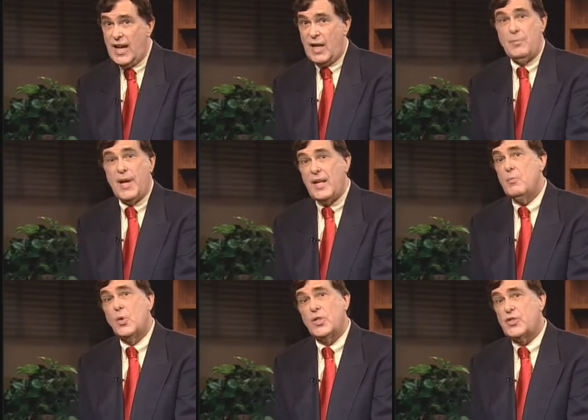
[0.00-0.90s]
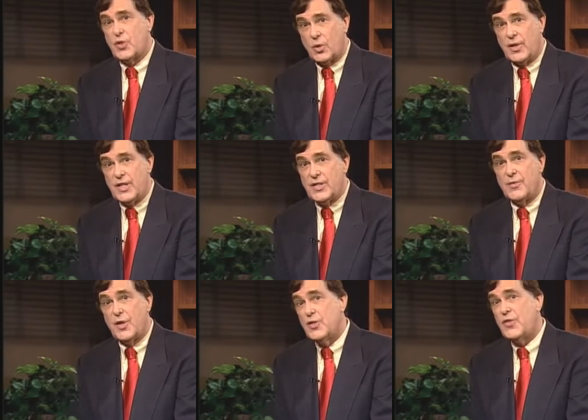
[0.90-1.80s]
and many more stories
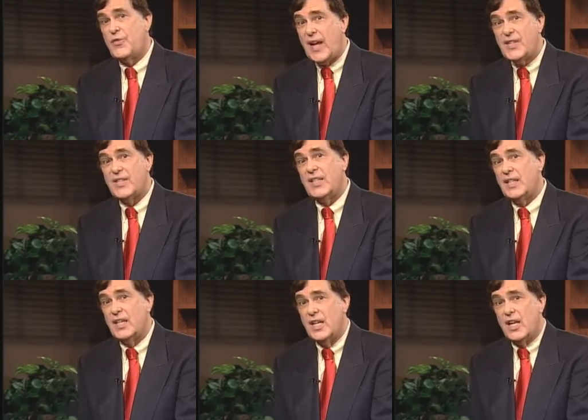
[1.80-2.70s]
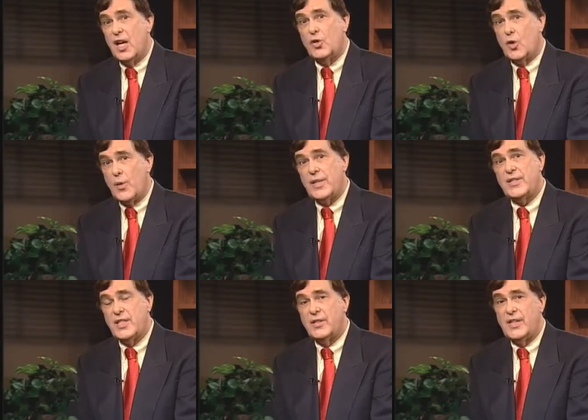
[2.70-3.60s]
of those facing a growing
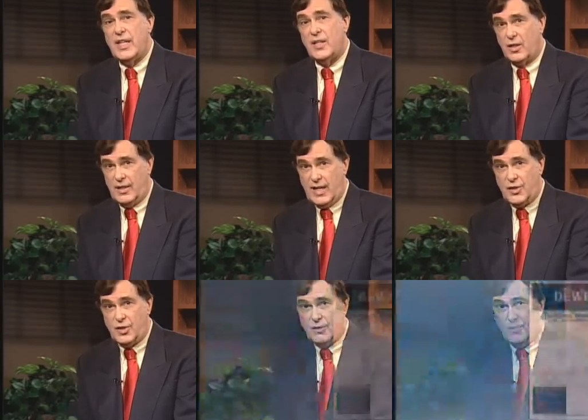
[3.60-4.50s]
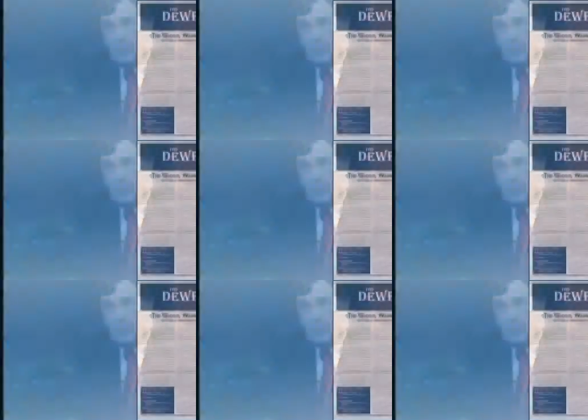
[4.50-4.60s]
tyranny in our nation.